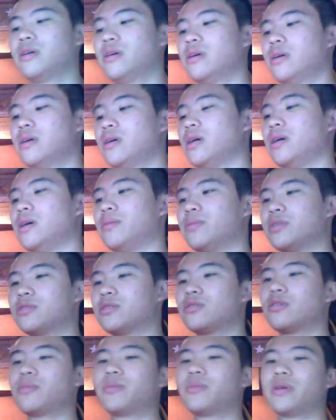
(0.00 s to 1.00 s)
The
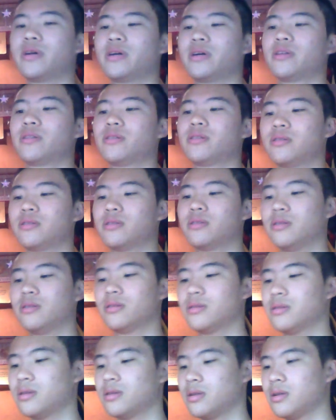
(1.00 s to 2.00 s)
story behind,
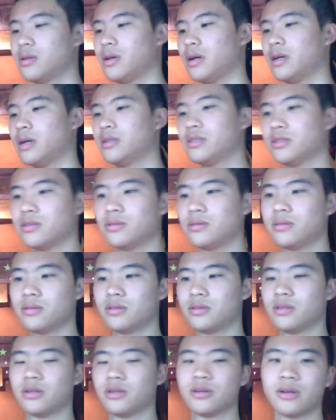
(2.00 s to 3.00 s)
I
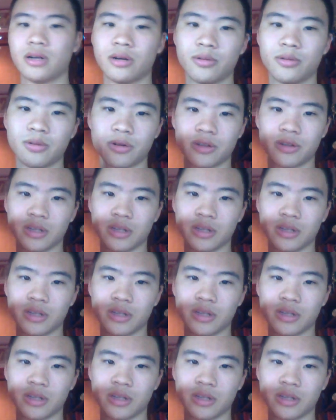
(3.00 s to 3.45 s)
wore these